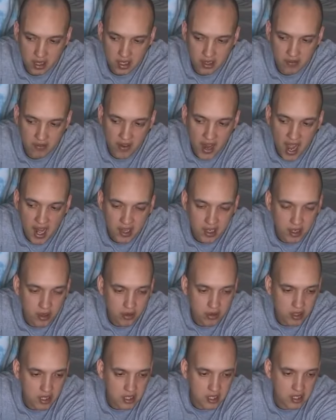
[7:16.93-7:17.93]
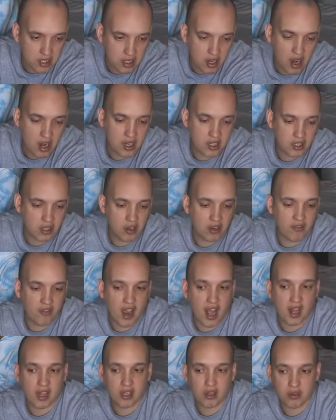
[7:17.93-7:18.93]
value, this is not as good
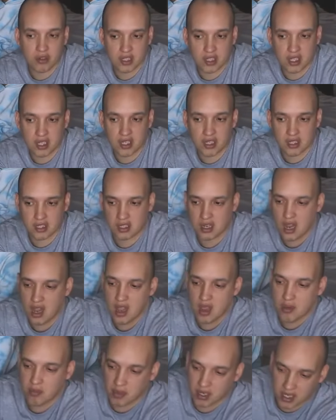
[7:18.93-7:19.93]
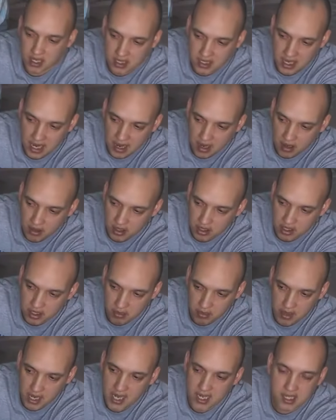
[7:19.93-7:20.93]
value as this, but the sound to
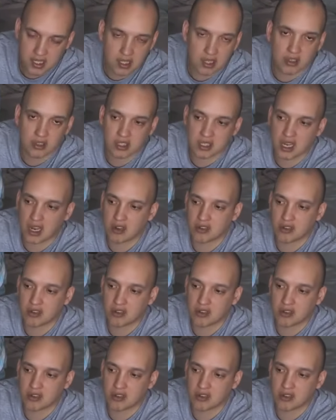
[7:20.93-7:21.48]
me still sounds